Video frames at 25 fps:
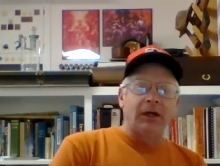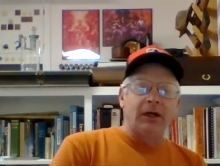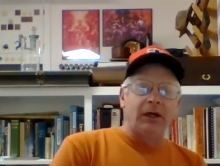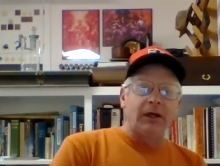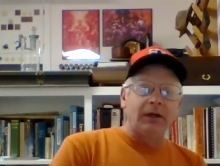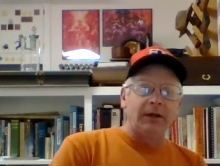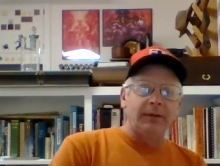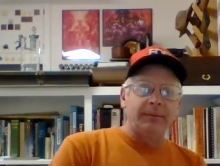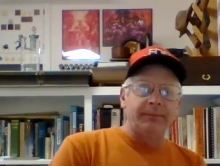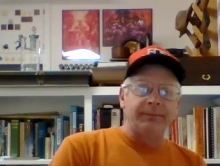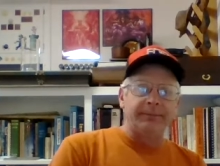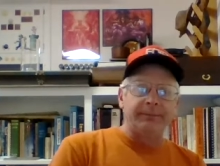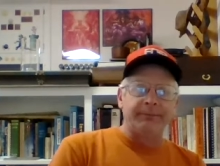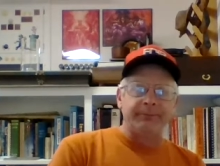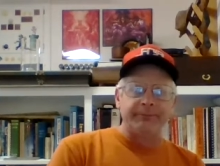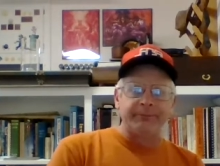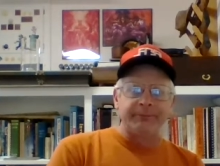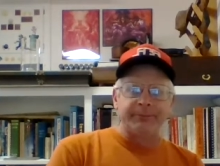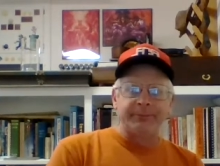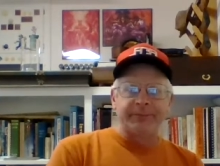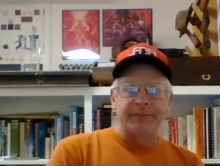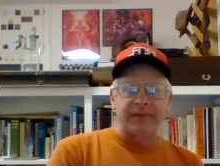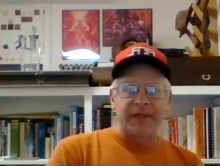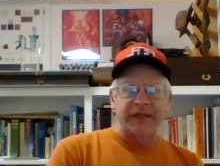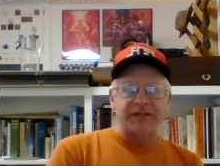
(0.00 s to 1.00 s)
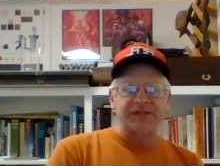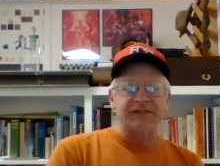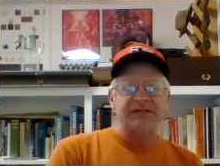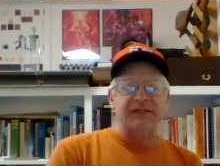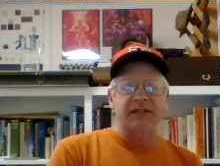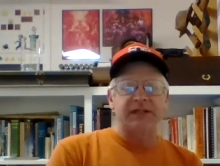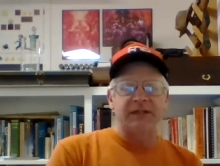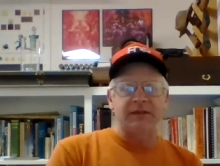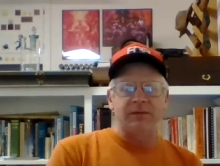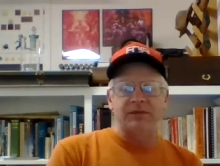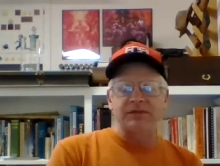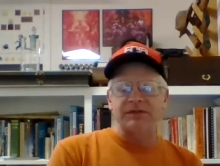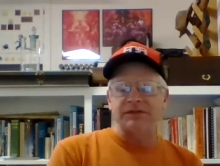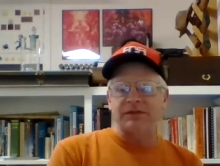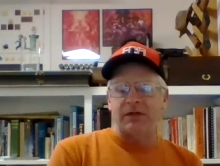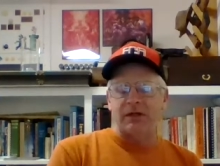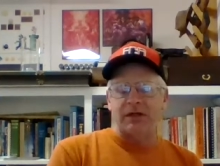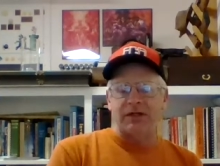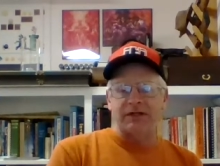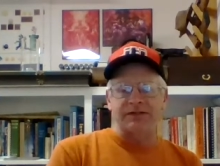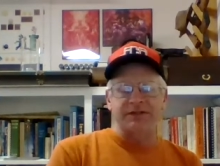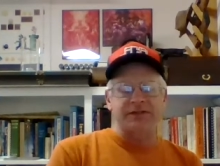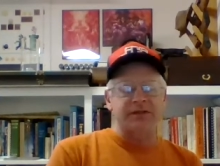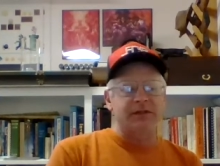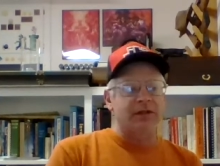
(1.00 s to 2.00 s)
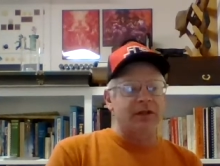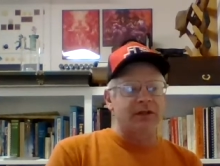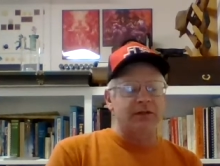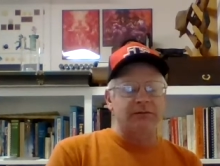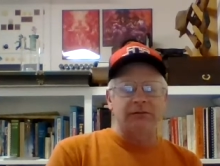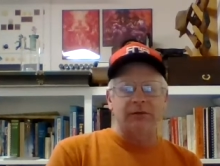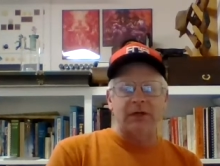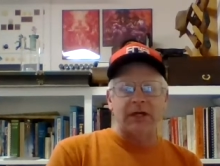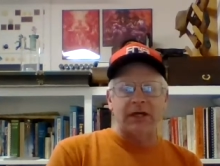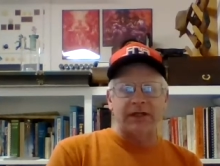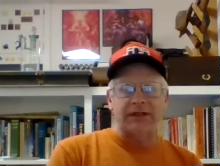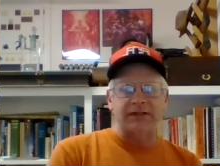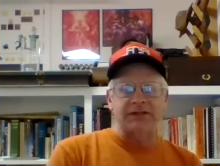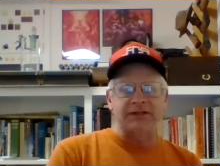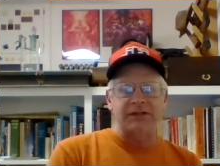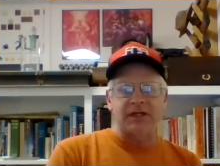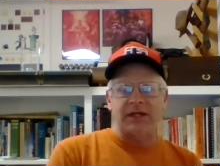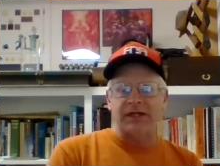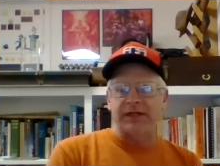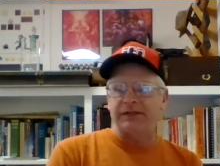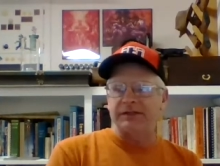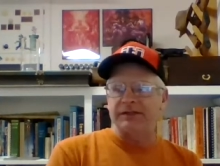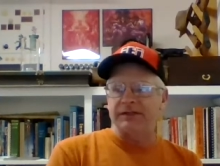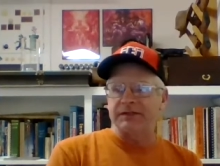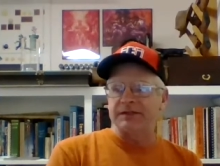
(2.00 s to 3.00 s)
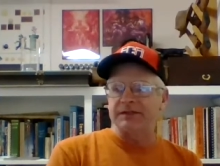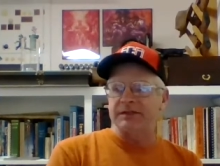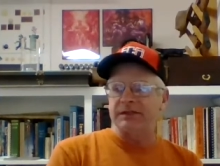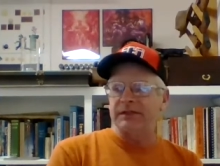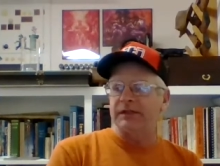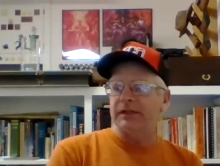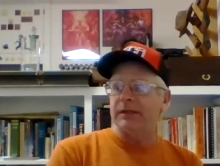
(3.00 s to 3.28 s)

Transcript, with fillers: Um, like I said, he was an honest to God rocket scientist.